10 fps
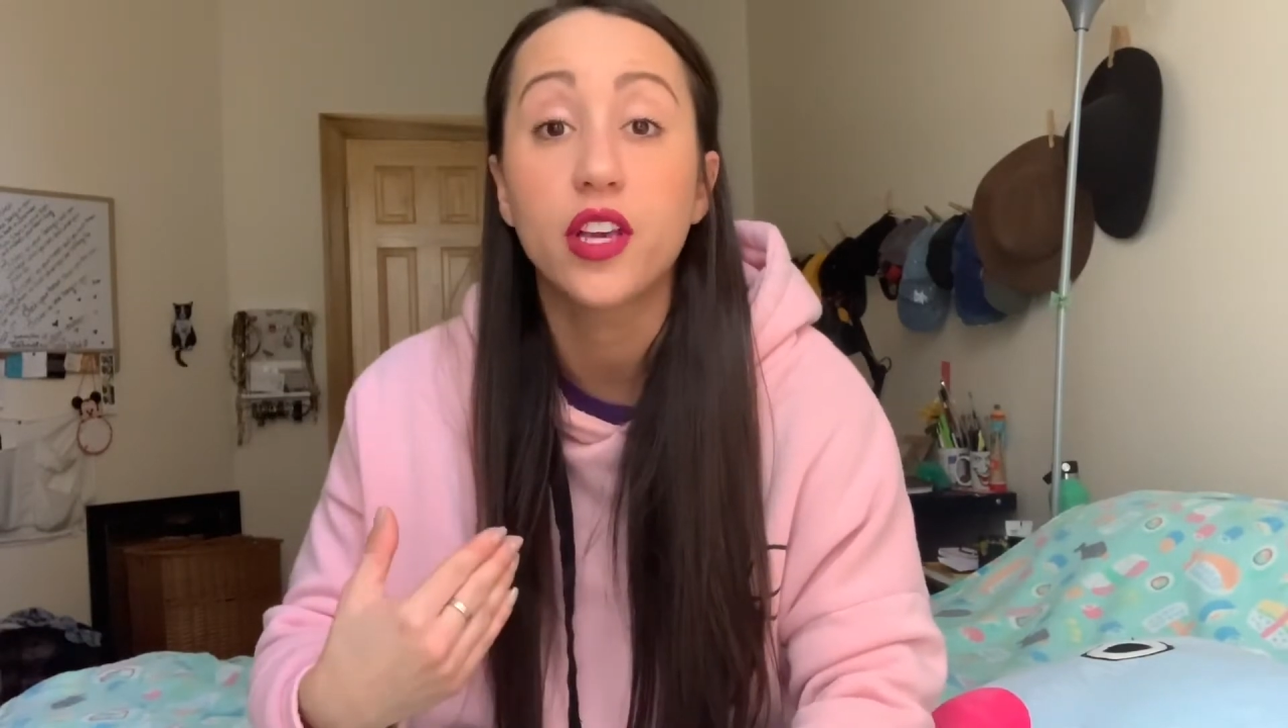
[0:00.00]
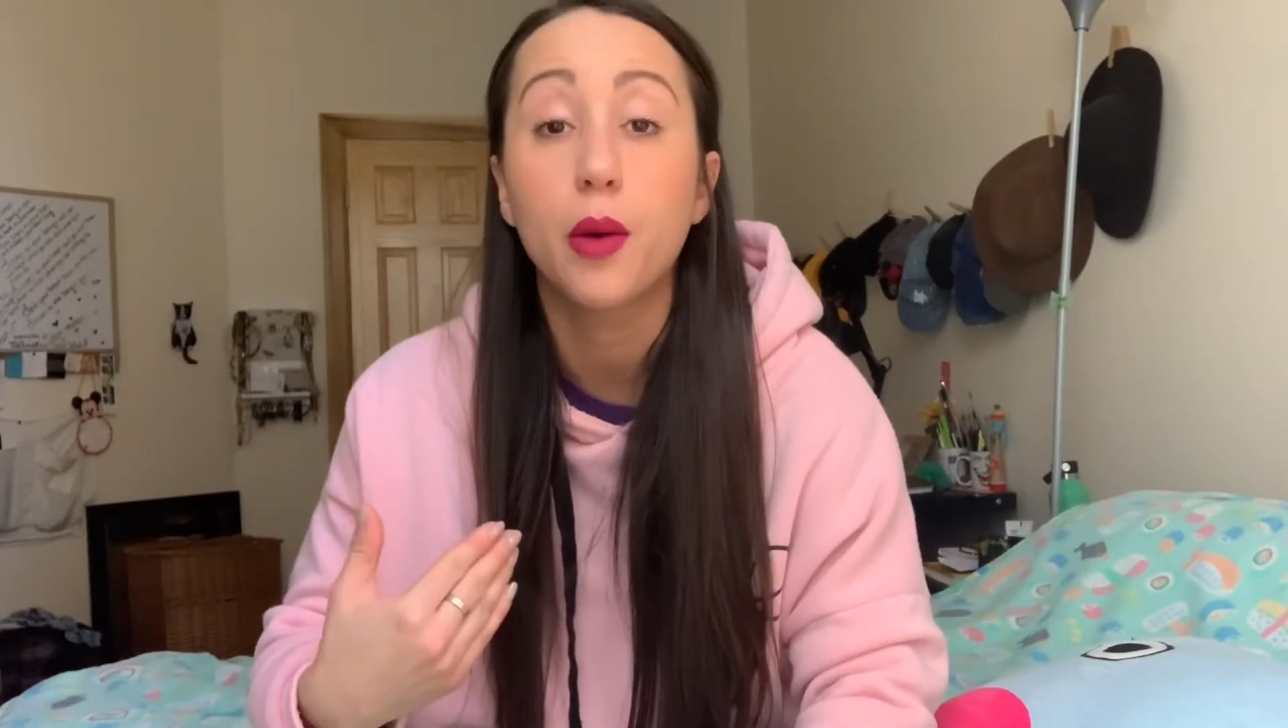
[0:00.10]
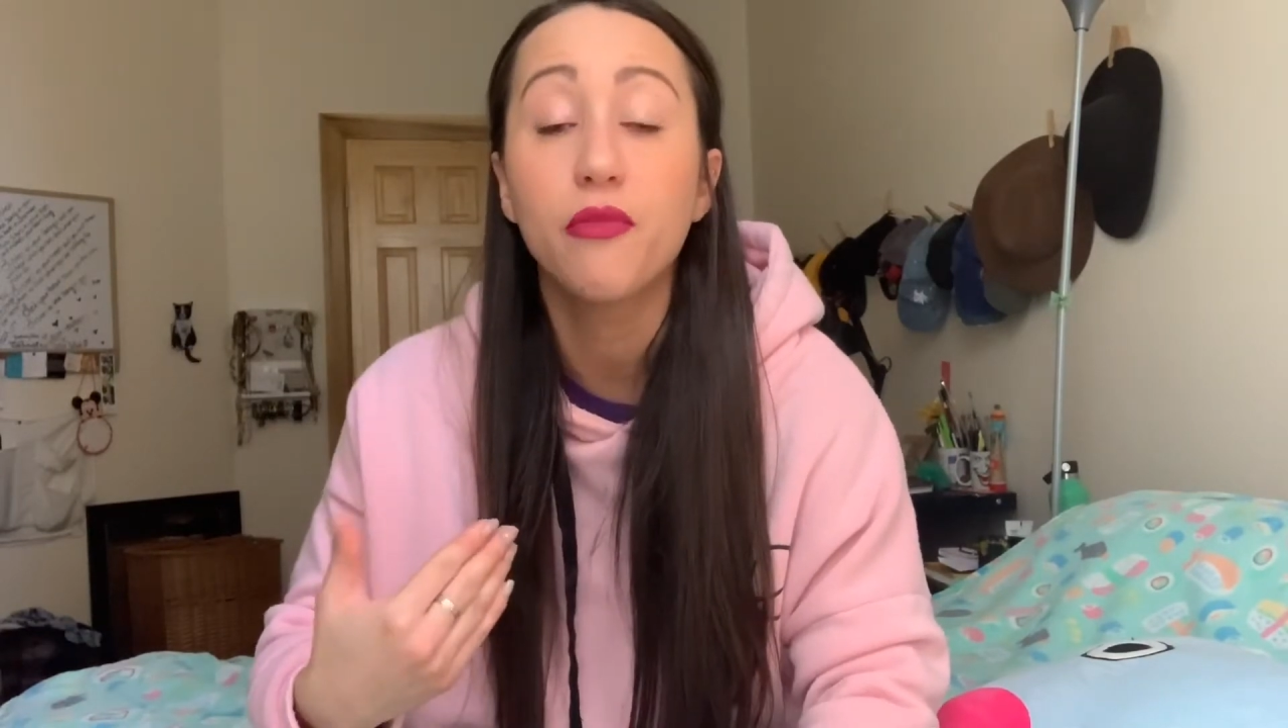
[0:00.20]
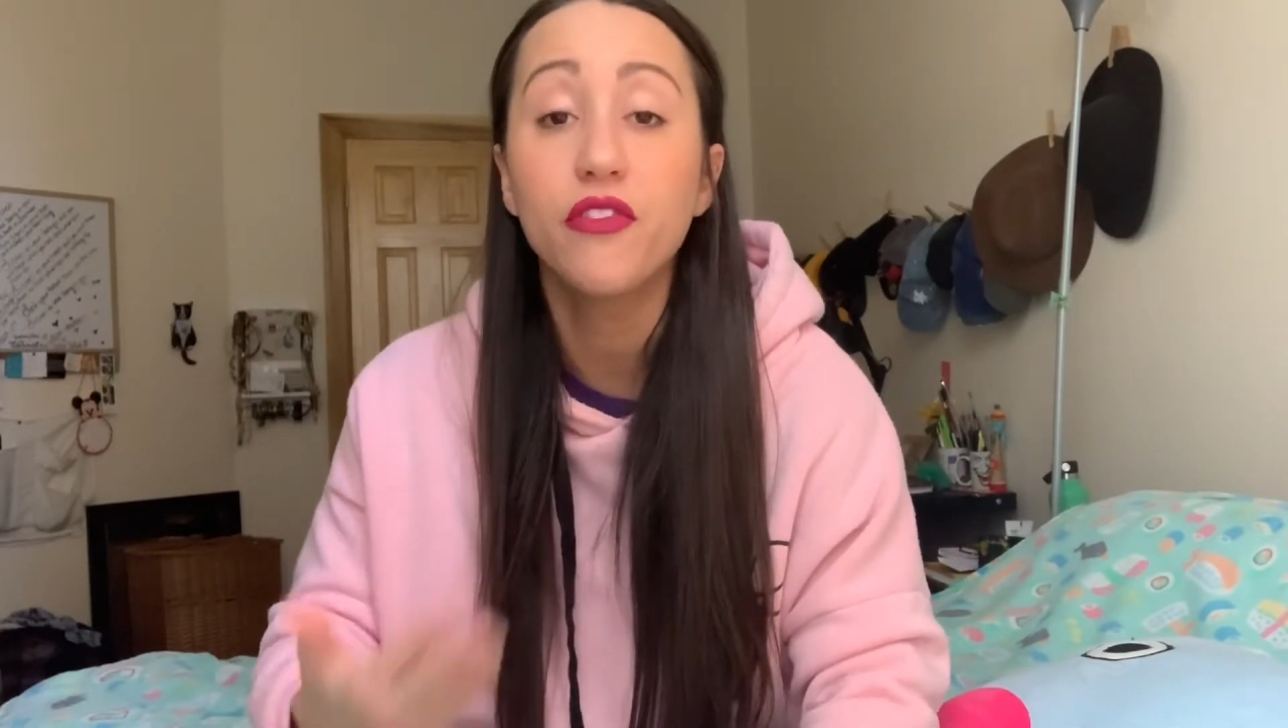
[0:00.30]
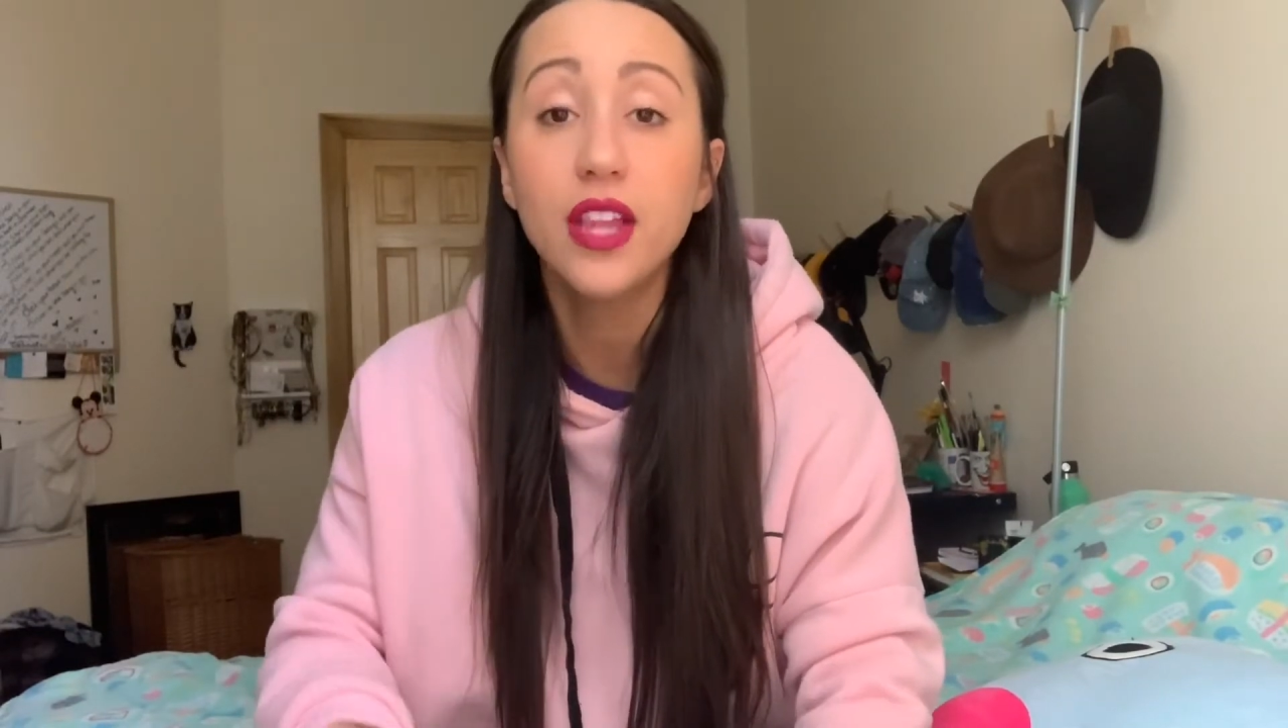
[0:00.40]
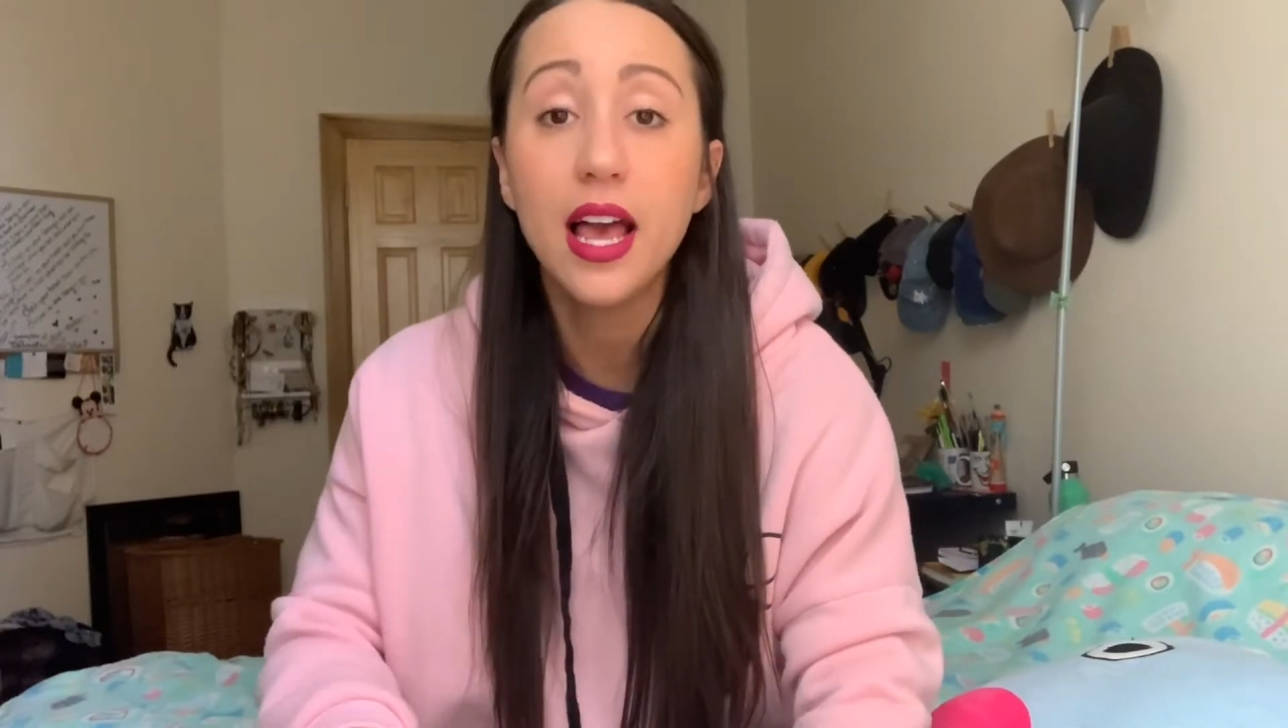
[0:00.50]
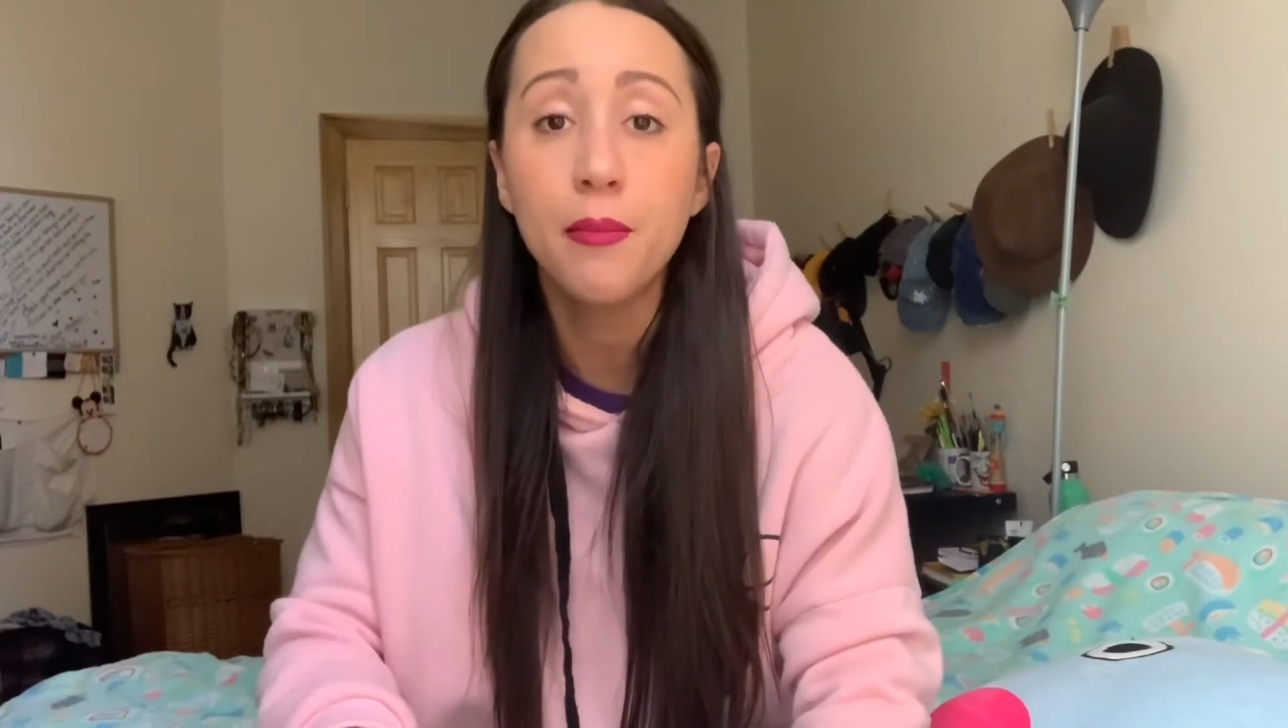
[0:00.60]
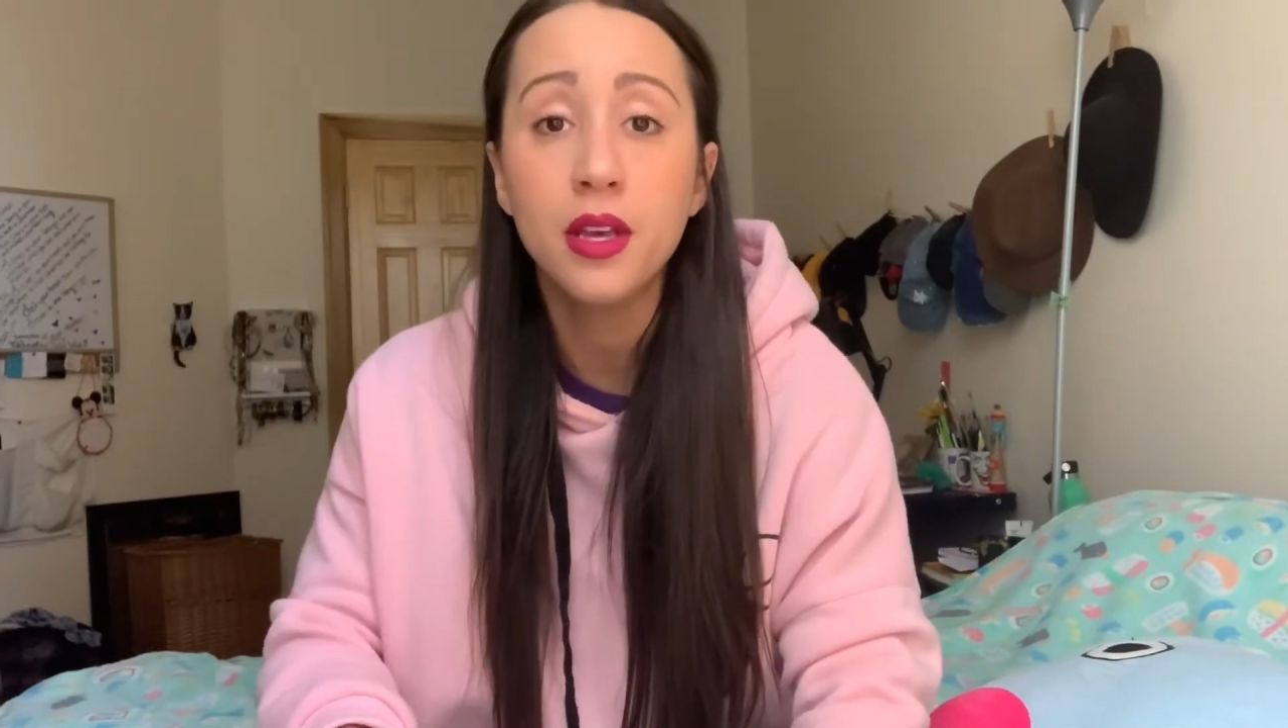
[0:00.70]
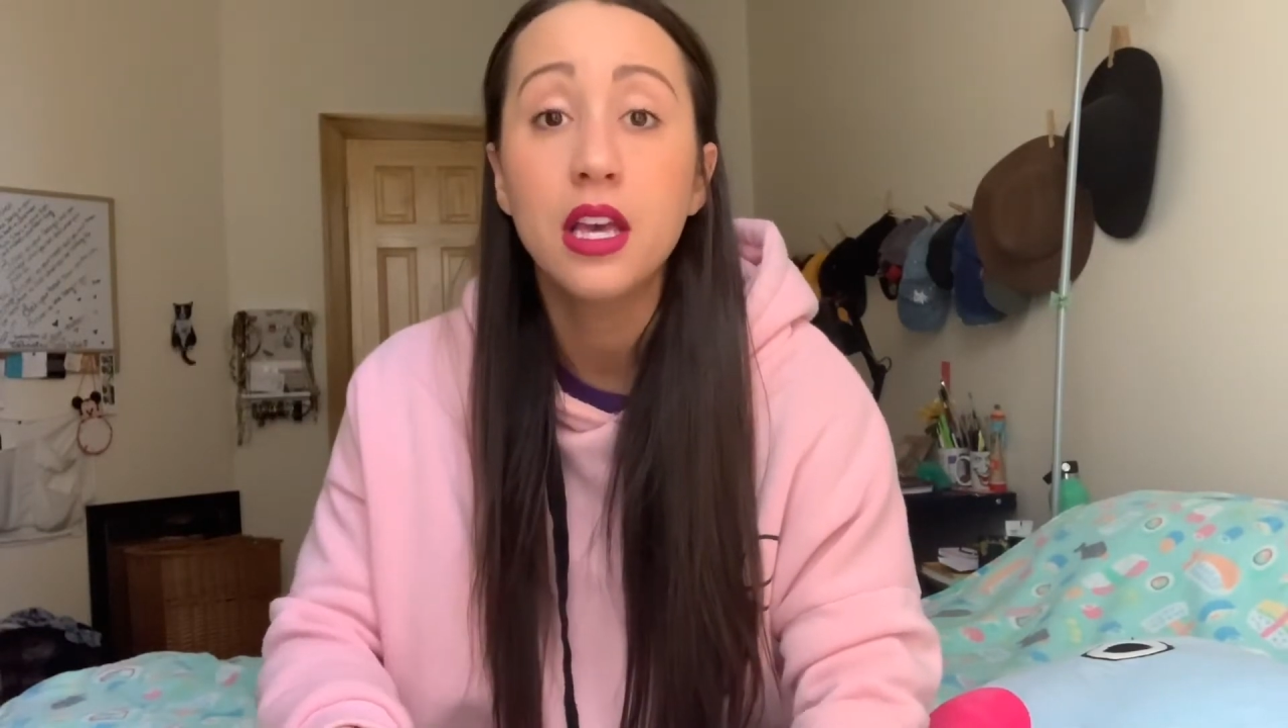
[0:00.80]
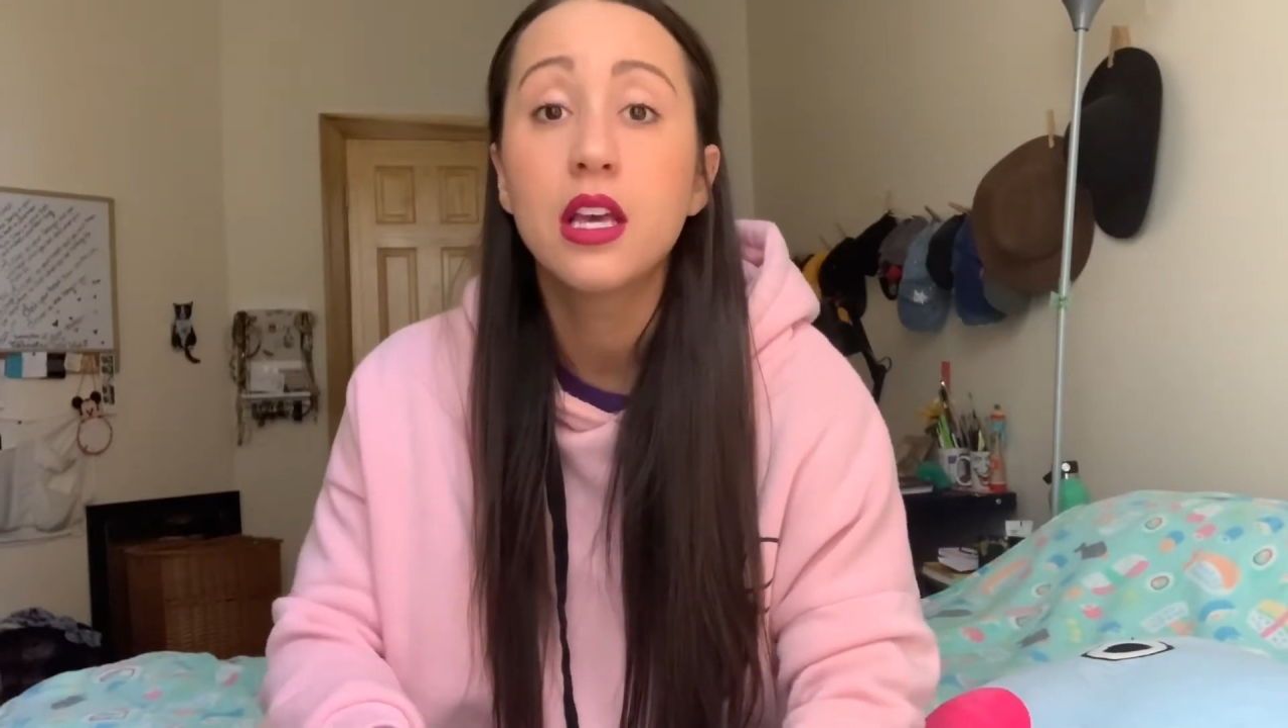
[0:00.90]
up phlegm,